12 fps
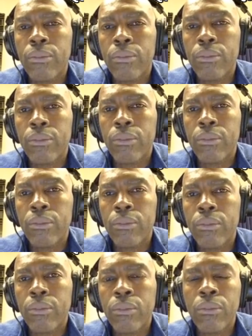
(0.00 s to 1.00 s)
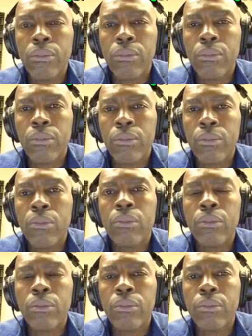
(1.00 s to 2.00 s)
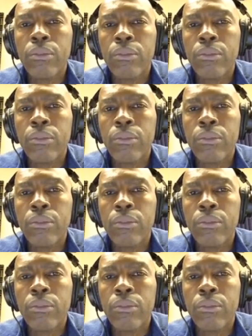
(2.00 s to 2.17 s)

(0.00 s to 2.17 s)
[no speech]